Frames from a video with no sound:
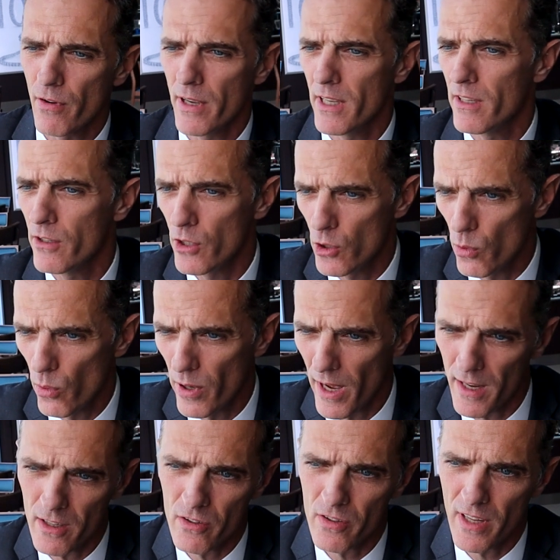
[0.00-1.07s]
in the
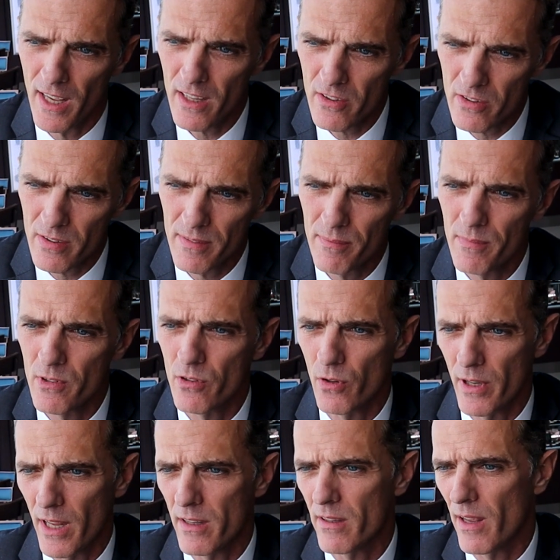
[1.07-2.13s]
United States, so
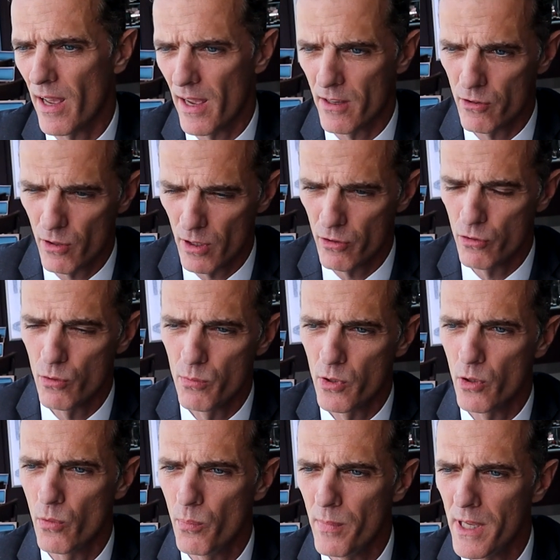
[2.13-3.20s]
that I assume
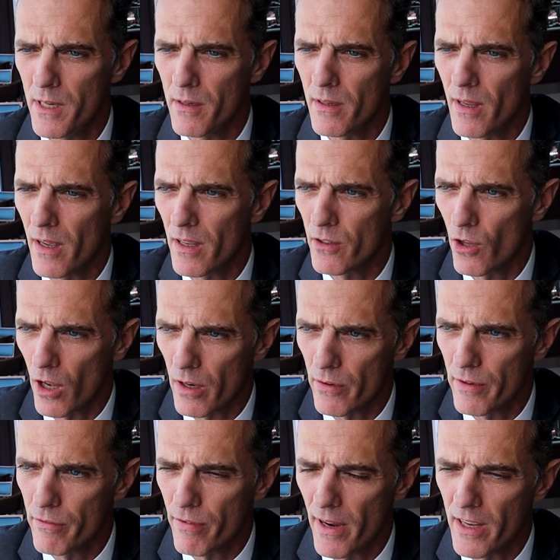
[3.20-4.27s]
you mean dollar
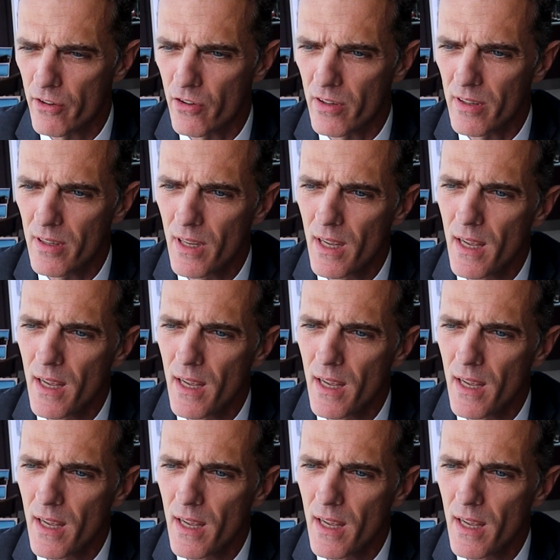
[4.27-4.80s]
inflation.